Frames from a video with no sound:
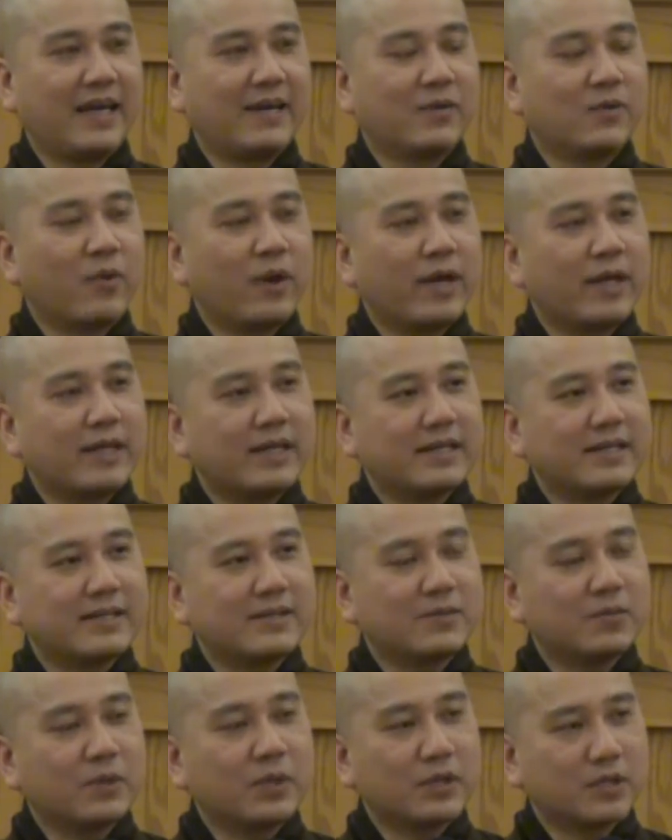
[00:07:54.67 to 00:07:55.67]
And
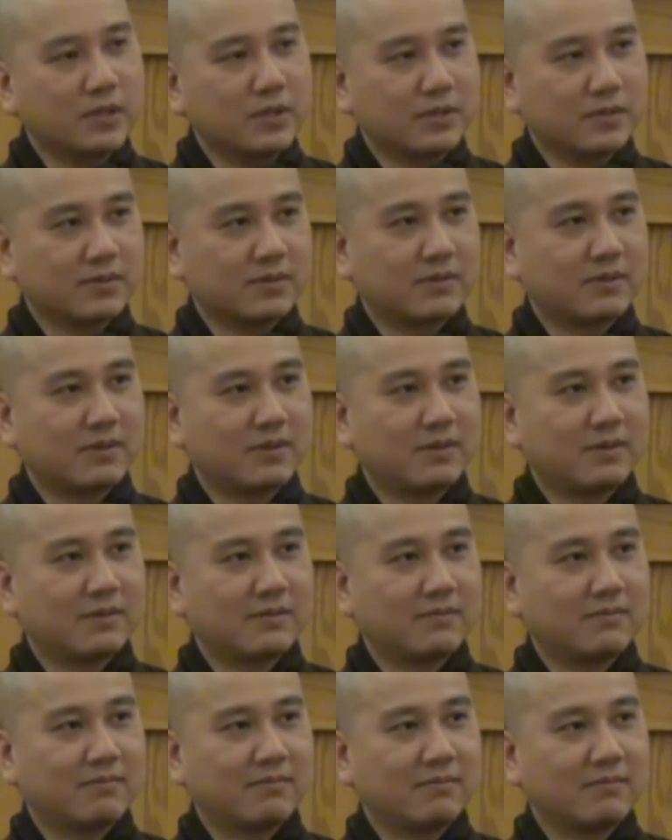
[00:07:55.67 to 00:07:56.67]
when we cook,
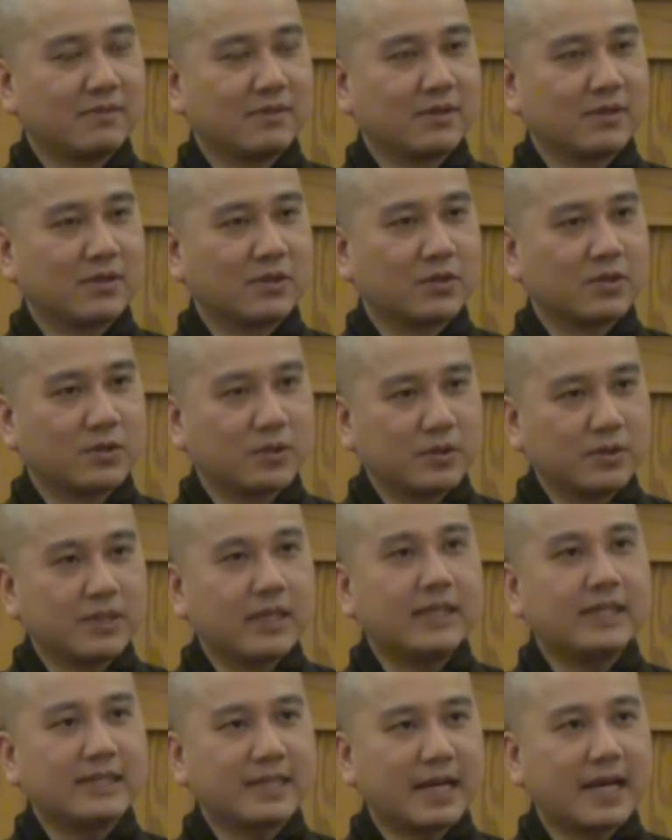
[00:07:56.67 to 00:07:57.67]

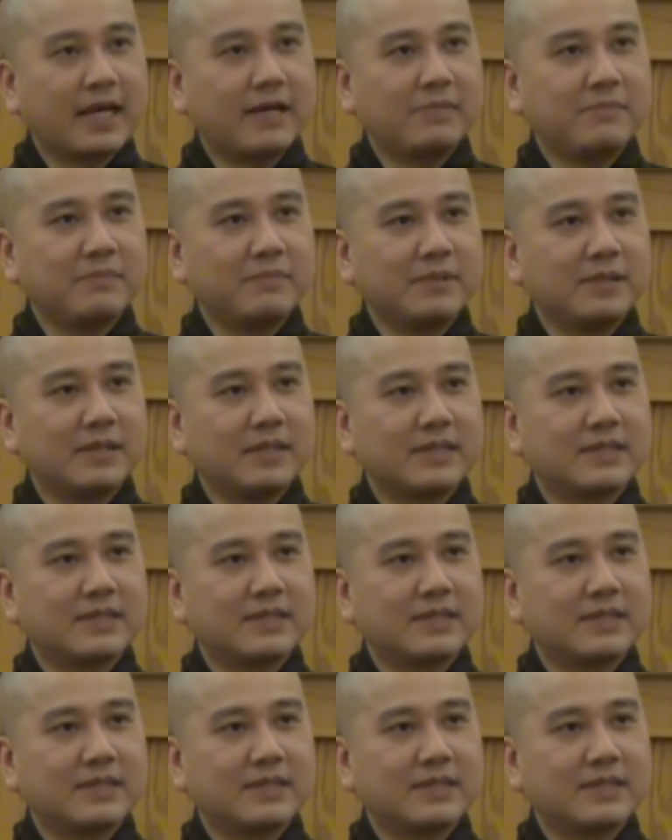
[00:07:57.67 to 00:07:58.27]
cooking time